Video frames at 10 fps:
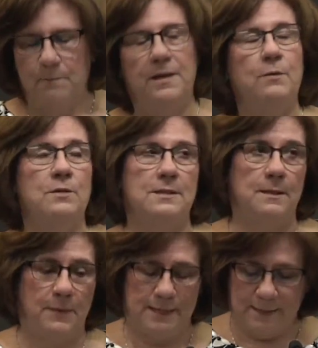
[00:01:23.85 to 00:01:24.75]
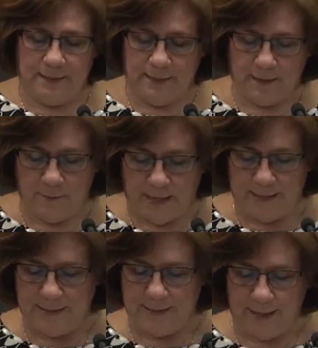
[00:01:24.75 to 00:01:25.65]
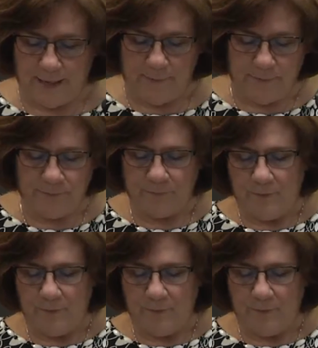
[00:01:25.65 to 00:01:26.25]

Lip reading: but it was an amazing, amazing time.